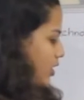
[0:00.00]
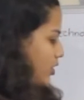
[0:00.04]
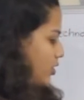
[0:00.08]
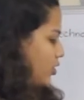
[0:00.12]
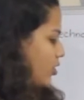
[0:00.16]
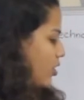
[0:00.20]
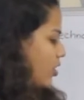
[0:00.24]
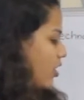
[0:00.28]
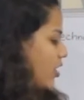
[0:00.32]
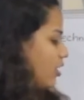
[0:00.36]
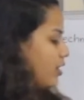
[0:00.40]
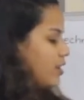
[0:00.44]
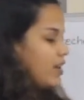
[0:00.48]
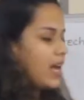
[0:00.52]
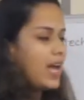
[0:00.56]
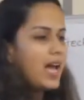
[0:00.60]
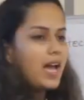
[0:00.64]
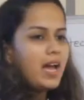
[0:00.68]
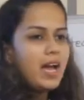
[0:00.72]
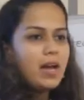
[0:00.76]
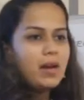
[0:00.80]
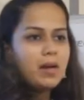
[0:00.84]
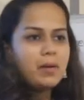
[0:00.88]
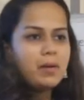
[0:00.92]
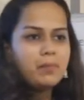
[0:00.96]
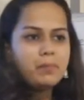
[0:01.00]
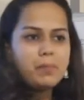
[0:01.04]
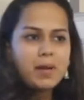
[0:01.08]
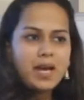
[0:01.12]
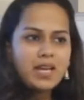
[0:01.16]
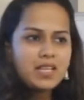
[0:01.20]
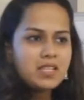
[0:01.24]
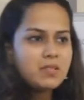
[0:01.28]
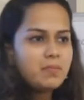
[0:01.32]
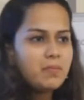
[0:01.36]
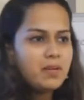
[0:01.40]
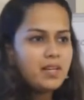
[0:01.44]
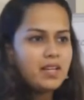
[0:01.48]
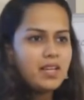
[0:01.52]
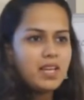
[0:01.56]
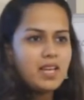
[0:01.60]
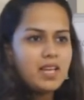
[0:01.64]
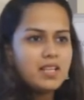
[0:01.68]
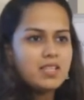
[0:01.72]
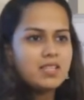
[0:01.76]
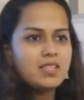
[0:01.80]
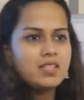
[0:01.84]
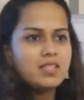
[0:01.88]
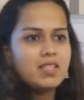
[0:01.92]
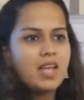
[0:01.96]
your plasmid
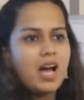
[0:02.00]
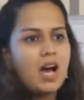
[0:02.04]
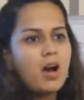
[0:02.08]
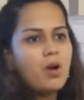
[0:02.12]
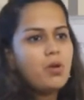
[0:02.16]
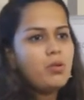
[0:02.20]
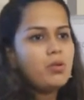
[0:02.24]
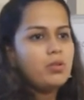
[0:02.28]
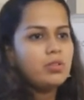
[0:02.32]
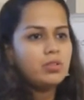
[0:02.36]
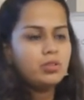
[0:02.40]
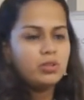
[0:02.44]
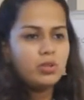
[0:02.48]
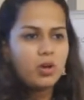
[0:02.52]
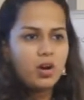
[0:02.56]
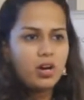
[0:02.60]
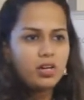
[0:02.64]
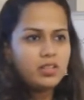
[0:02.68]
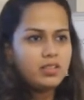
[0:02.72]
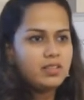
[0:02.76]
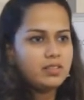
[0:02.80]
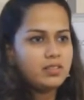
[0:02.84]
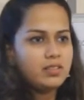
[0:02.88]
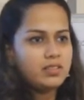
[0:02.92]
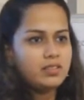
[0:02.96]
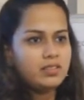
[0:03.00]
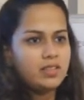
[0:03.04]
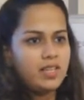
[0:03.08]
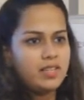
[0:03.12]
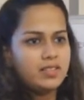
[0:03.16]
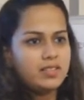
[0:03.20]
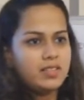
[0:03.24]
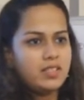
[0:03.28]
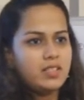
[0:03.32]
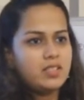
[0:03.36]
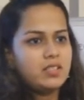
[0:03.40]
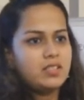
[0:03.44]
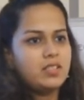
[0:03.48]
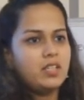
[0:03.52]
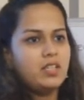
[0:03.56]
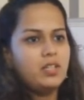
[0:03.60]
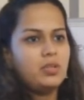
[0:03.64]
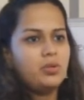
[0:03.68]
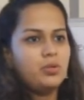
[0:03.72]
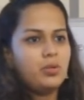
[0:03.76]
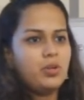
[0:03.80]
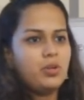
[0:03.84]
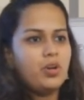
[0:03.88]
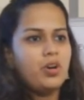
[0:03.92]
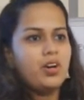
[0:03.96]
is now not
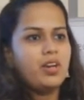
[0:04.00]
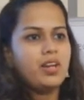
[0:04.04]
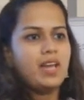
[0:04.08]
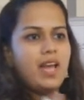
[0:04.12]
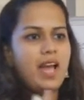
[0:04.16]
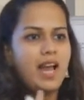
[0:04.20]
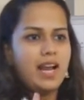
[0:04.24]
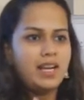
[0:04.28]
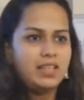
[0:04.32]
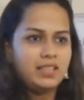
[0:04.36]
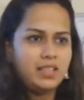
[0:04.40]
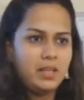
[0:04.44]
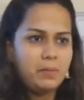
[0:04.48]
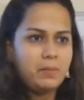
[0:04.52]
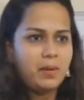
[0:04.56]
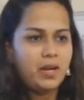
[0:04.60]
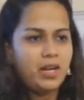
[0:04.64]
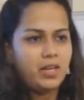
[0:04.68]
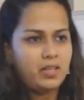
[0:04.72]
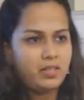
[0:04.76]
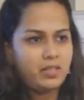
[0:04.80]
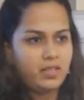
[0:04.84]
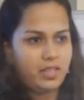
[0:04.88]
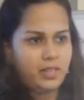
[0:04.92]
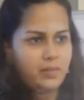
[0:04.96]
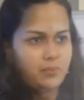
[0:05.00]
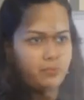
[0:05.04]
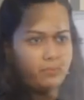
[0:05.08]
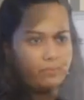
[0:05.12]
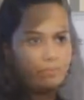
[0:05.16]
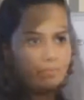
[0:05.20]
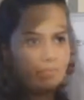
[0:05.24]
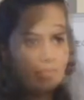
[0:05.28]
resistant to your antibiotic.